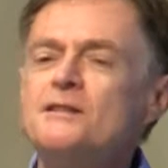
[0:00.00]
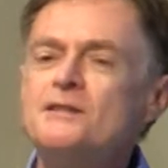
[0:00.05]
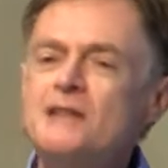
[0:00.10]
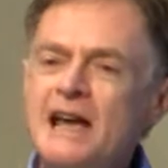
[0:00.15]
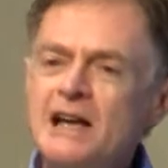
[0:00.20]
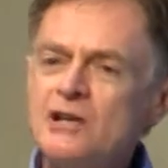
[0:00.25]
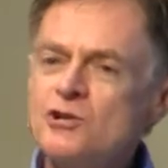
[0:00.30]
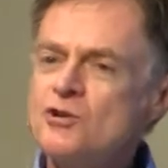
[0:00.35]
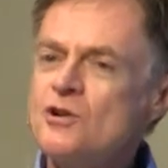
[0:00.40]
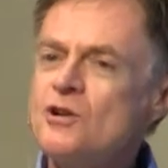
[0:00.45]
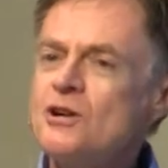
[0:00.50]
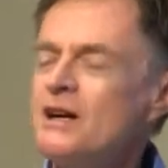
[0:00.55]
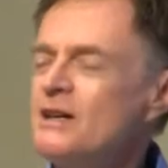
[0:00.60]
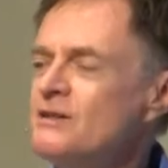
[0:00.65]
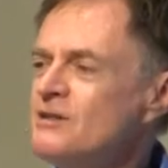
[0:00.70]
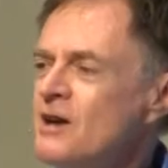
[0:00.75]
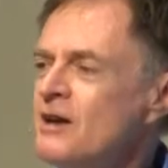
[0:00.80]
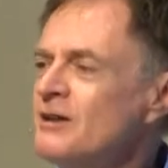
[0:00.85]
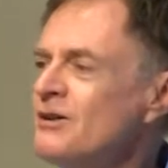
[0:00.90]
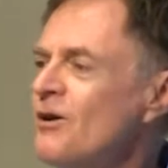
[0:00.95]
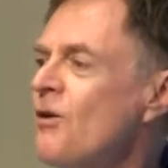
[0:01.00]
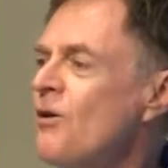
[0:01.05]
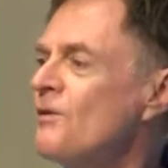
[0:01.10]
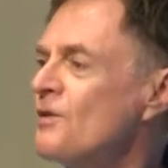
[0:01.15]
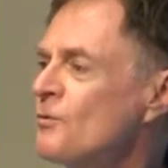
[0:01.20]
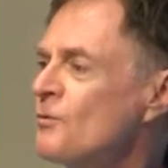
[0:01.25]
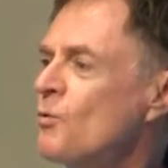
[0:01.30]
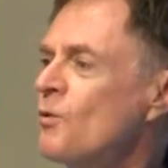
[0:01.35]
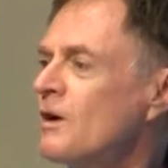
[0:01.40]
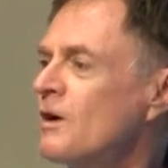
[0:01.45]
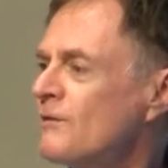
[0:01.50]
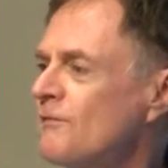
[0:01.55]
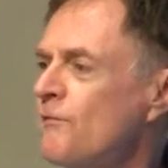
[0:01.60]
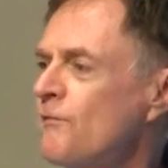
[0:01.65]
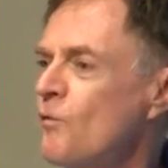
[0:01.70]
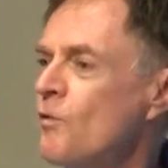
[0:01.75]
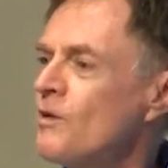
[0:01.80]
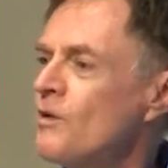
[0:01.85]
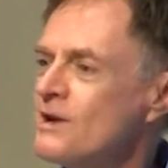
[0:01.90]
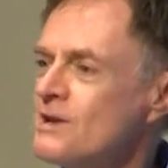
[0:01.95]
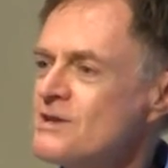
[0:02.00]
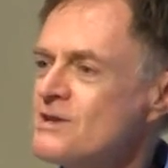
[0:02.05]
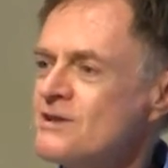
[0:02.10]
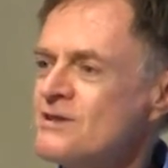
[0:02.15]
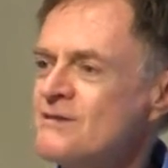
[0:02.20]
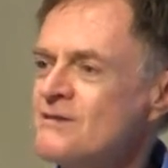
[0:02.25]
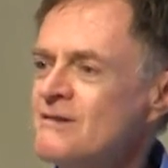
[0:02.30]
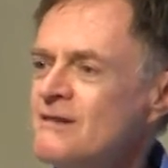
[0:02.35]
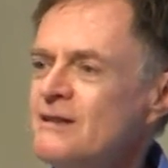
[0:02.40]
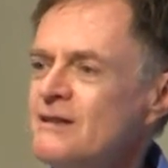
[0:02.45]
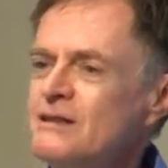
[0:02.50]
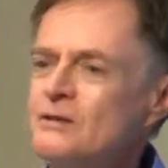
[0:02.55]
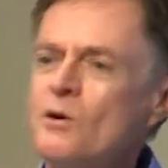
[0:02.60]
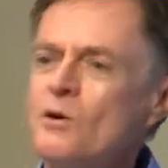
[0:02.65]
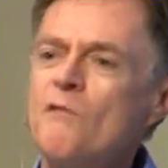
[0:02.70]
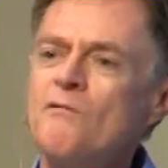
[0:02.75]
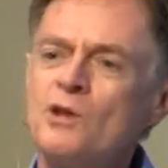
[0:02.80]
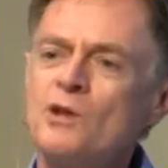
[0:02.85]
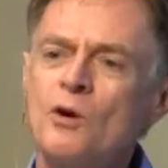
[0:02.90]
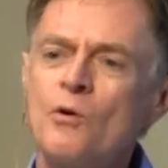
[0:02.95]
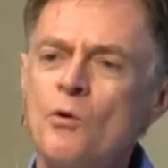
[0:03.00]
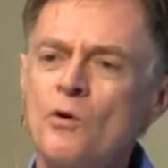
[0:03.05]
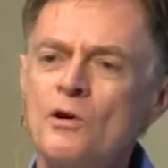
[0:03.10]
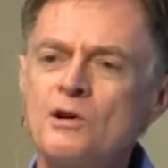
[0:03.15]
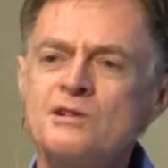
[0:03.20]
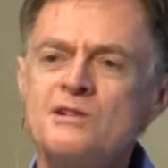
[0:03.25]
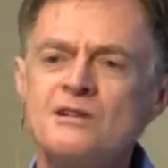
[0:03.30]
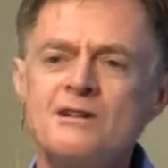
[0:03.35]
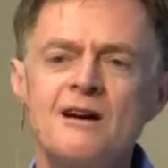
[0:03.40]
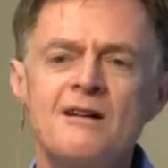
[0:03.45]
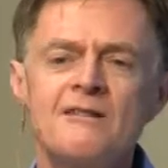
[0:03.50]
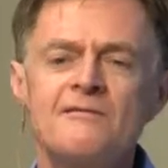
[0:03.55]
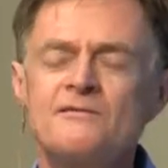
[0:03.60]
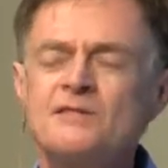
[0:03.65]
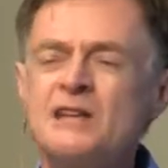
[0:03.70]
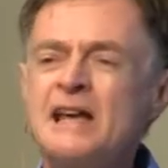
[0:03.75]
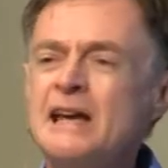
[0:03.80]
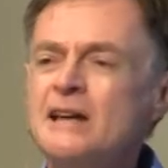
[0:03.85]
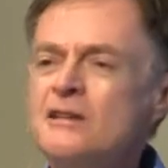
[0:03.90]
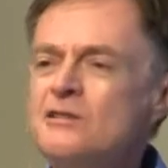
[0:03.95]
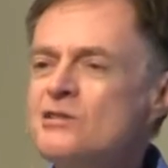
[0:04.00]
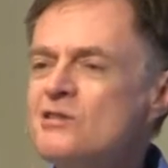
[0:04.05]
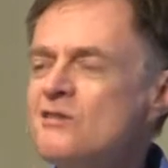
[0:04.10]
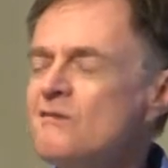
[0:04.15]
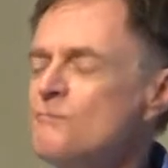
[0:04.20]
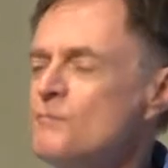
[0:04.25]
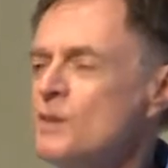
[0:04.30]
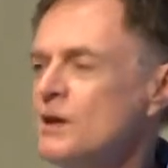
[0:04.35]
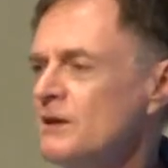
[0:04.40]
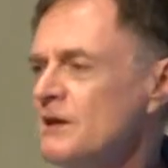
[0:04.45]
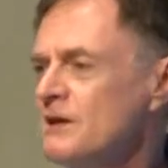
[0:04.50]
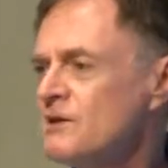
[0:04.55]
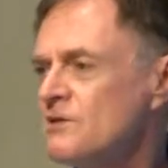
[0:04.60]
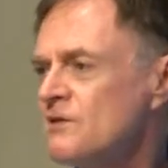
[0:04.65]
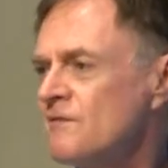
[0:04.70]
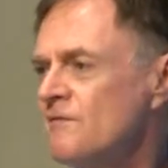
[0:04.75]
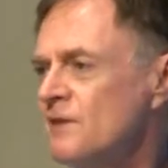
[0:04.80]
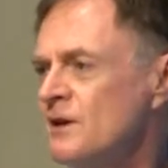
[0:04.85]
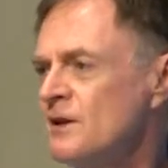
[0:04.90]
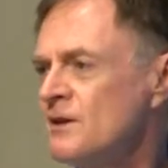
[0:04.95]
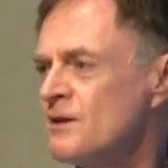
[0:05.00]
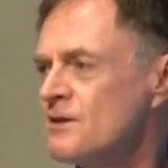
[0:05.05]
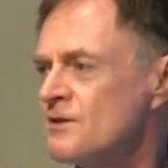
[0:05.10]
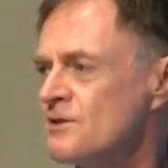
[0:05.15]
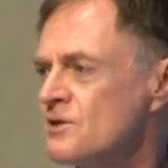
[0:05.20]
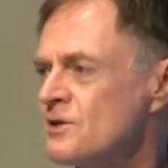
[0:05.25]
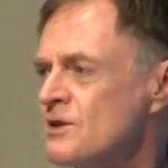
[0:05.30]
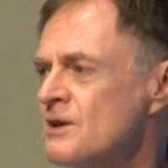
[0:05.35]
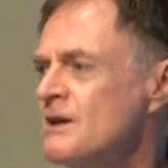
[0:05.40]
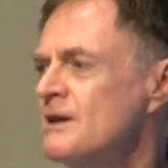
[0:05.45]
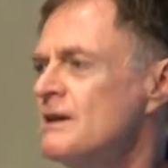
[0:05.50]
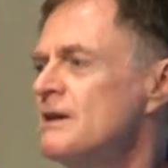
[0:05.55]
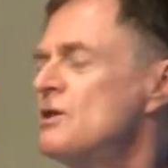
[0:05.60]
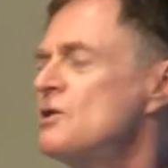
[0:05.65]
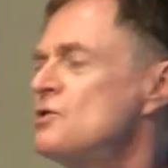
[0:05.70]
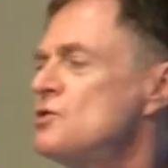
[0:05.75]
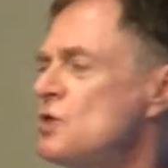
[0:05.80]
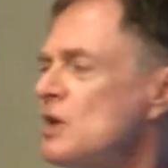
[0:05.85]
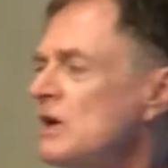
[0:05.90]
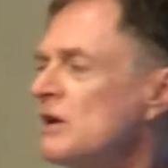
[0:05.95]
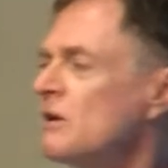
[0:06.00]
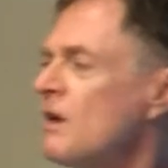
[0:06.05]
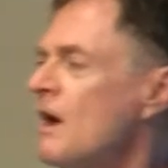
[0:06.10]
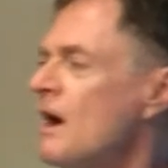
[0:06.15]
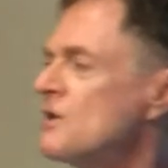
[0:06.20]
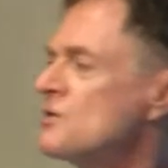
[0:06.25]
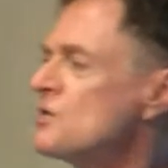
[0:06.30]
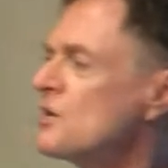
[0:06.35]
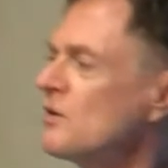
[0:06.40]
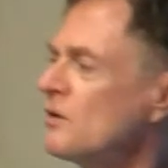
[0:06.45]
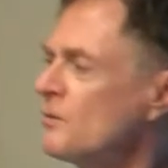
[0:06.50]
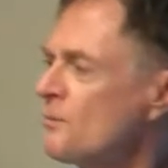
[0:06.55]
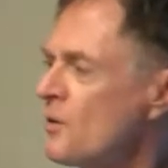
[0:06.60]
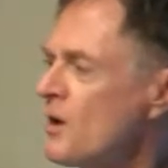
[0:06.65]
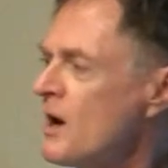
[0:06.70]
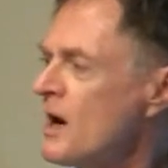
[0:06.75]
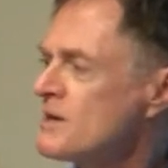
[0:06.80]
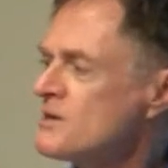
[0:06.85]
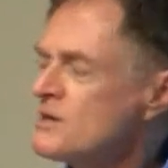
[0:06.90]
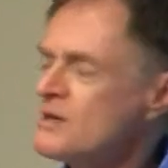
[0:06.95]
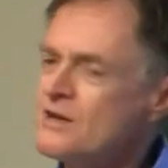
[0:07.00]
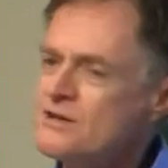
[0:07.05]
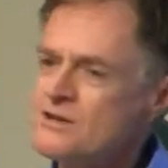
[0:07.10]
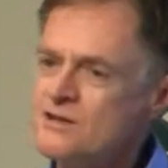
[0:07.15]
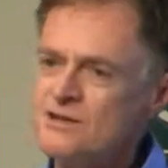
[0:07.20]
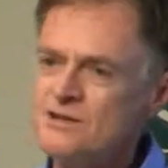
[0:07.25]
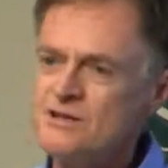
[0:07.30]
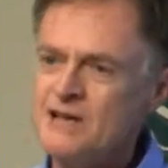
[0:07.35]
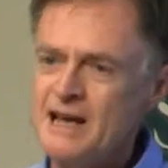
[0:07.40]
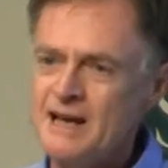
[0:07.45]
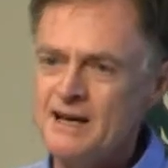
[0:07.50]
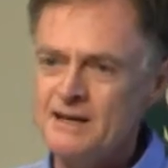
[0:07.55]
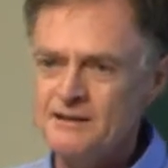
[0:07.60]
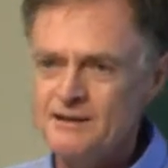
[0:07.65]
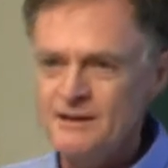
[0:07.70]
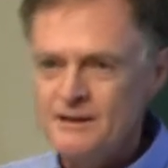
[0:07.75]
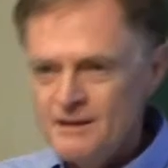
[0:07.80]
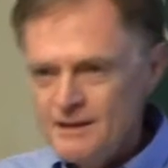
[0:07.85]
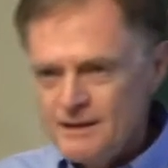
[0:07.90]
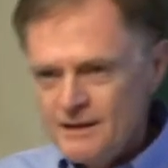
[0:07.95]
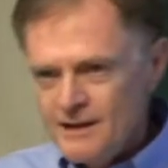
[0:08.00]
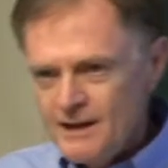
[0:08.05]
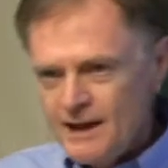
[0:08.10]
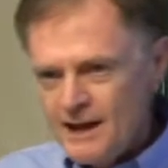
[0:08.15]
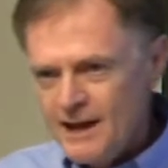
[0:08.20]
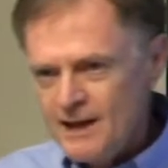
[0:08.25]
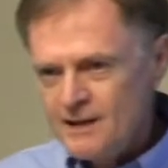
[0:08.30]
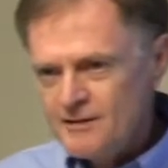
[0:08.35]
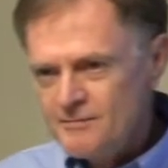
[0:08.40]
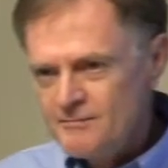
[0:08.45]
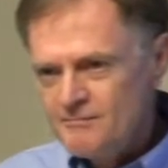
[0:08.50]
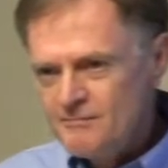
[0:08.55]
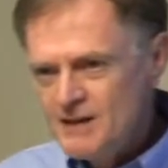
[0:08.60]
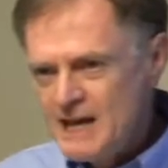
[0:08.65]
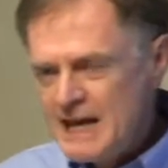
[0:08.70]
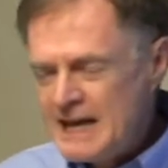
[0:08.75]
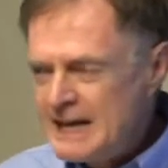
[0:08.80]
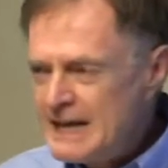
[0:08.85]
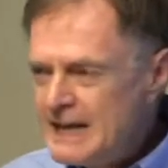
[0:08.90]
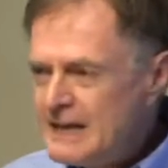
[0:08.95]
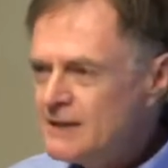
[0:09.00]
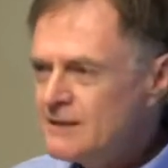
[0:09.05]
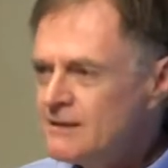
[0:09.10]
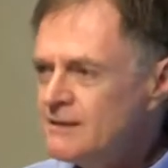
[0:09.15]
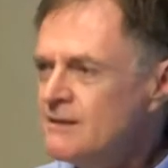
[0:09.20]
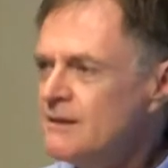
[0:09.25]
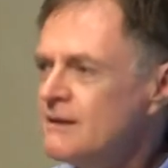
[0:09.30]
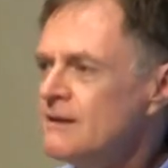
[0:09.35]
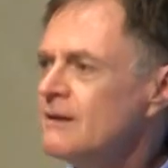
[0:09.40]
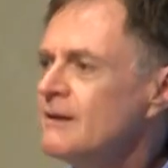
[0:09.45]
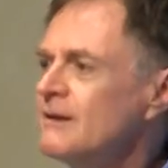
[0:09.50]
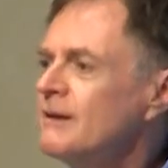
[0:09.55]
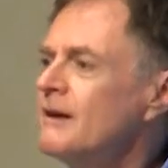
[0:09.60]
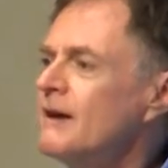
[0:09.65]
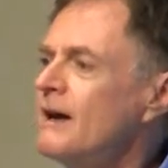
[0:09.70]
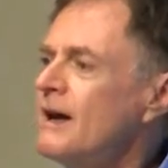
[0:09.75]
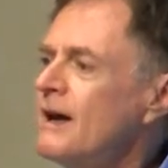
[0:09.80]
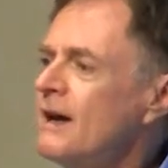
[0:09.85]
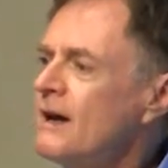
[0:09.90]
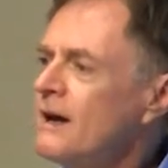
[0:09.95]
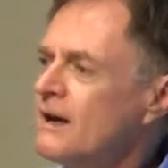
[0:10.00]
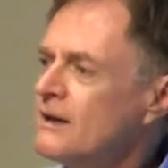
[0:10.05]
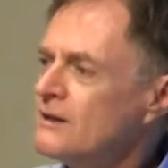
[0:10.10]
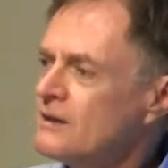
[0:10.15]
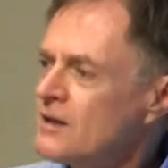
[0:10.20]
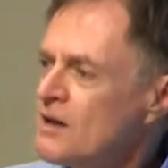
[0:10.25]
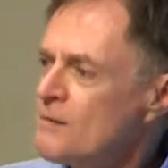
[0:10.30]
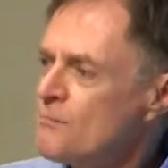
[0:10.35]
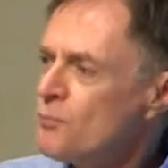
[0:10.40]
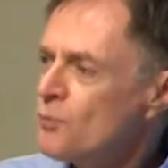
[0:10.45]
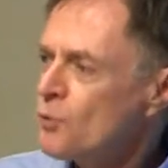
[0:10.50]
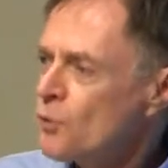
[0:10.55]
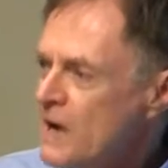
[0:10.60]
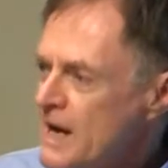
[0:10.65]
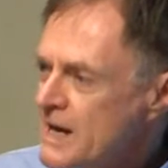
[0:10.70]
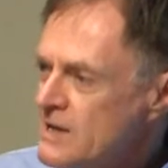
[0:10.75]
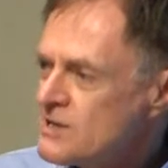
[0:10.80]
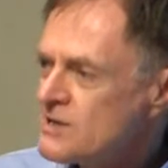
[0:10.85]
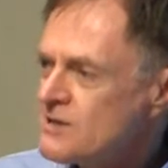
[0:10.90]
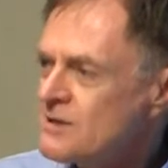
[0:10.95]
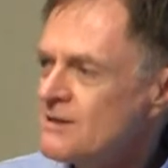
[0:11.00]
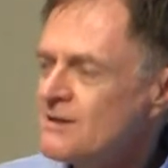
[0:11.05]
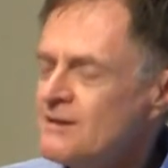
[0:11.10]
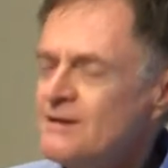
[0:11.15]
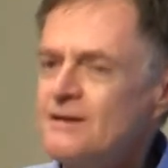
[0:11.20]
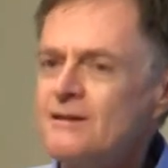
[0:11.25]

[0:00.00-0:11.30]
Nature had done all the work for us. You know, over the course of tens of millions of years, geological processes had heated and compressed